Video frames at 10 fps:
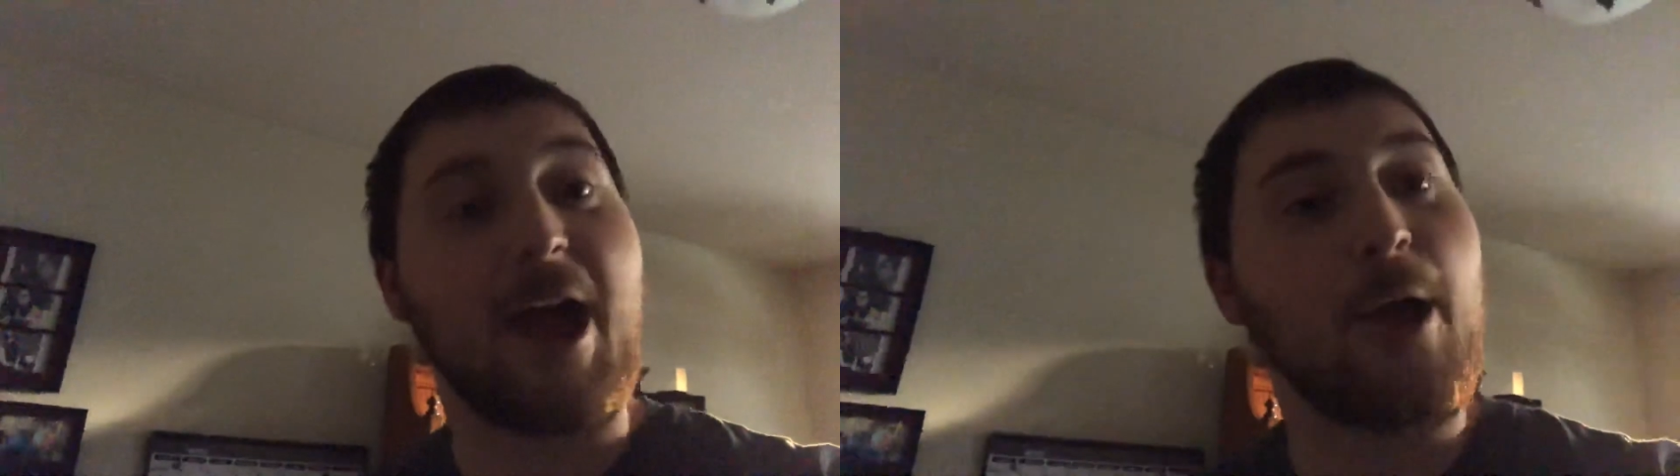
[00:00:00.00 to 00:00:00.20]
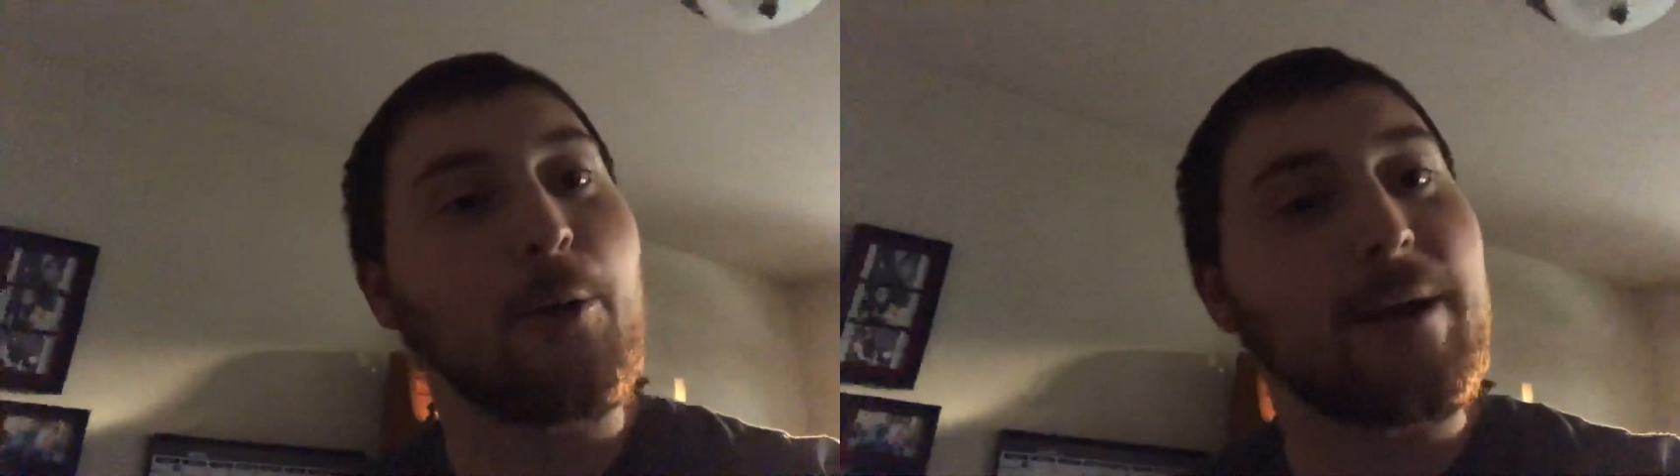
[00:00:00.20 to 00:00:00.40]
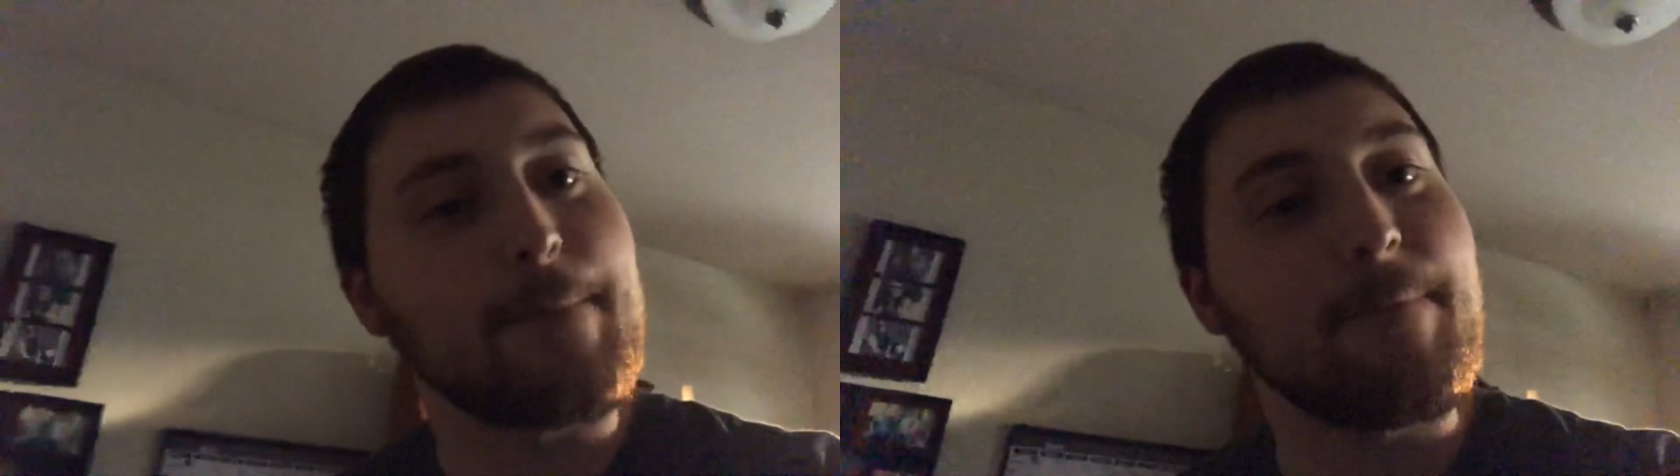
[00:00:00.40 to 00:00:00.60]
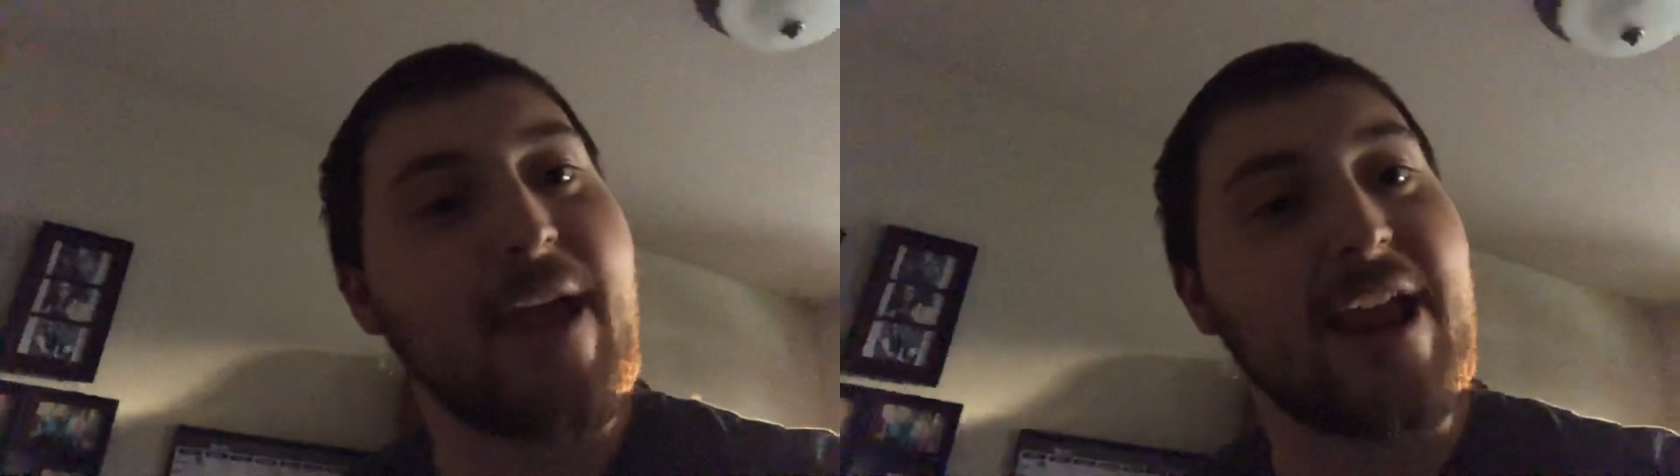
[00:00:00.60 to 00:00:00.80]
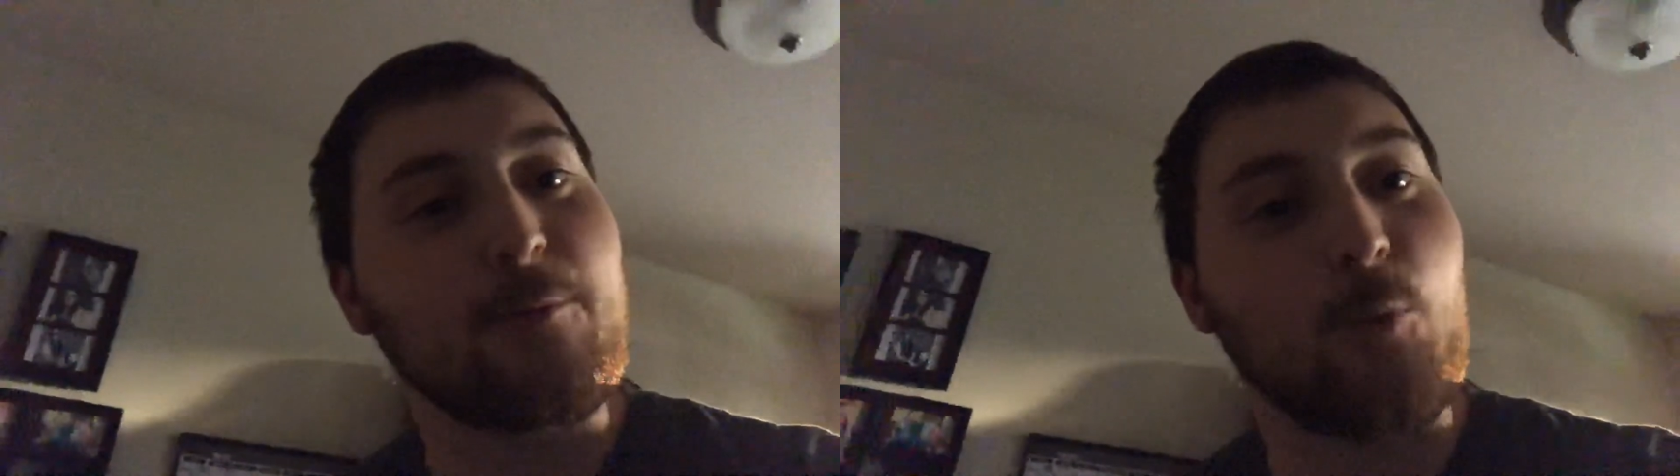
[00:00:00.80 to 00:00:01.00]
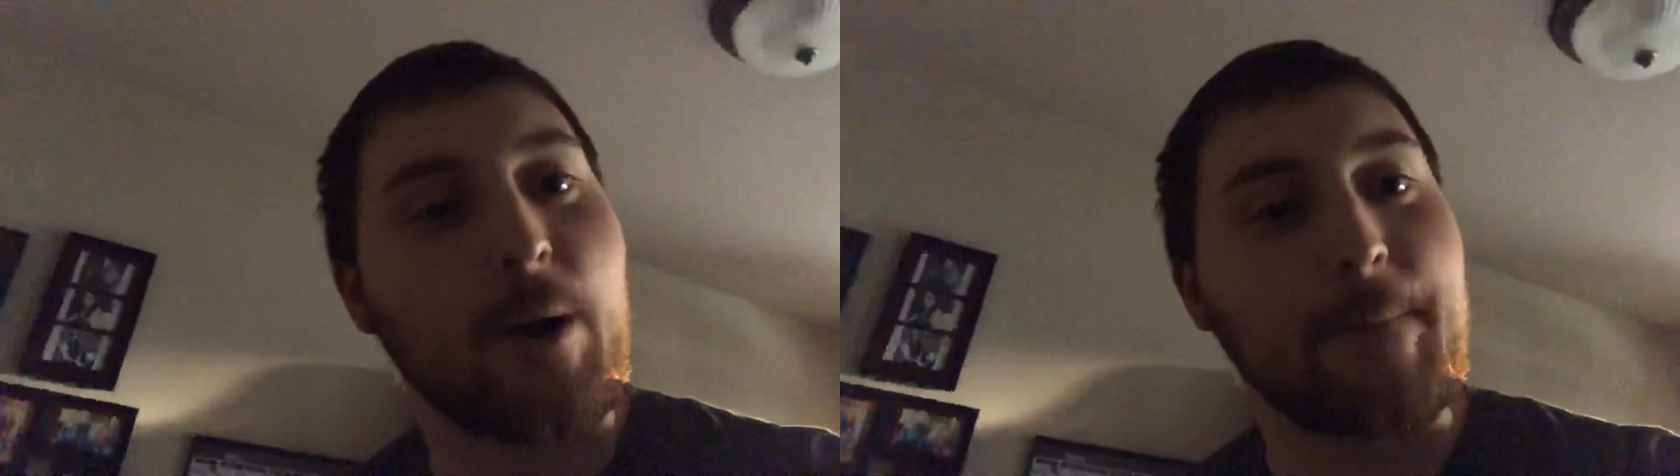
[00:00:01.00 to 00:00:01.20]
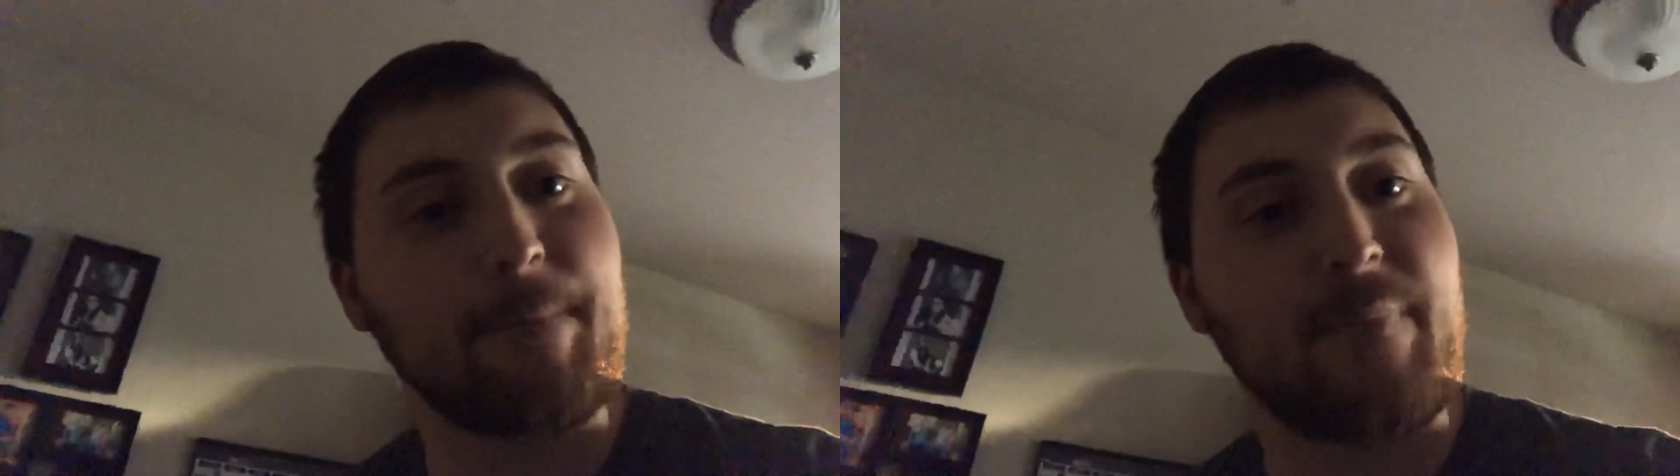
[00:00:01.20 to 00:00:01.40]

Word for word: I already made one,